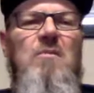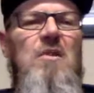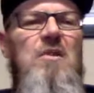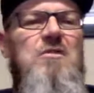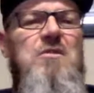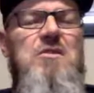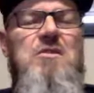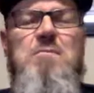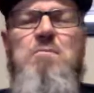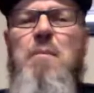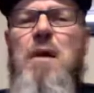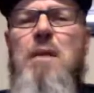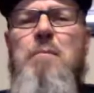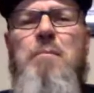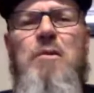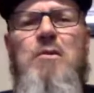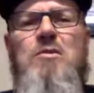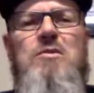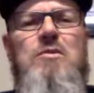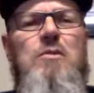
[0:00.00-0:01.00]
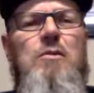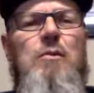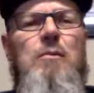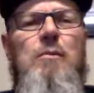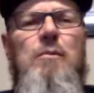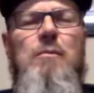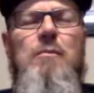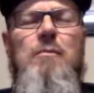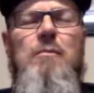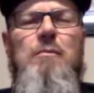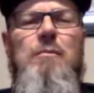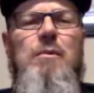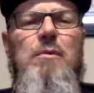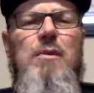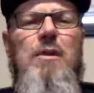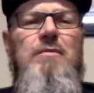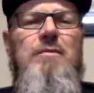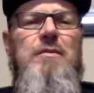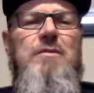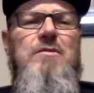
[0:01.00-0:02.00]
Just my personal
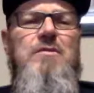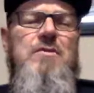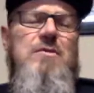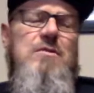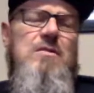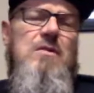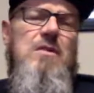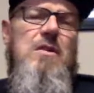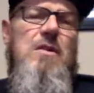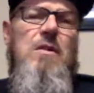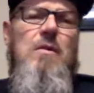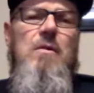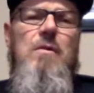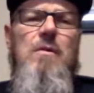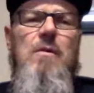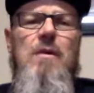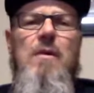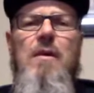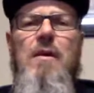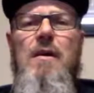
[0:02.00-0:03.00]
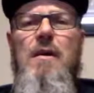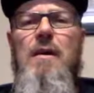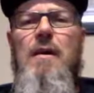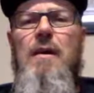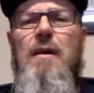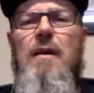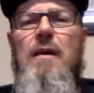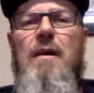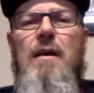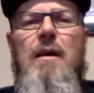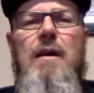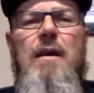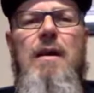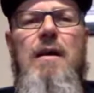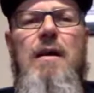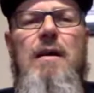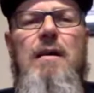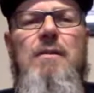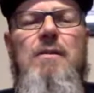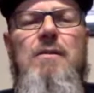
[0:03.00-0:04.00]
preference,
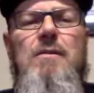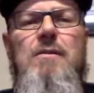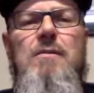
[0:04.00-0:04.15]
and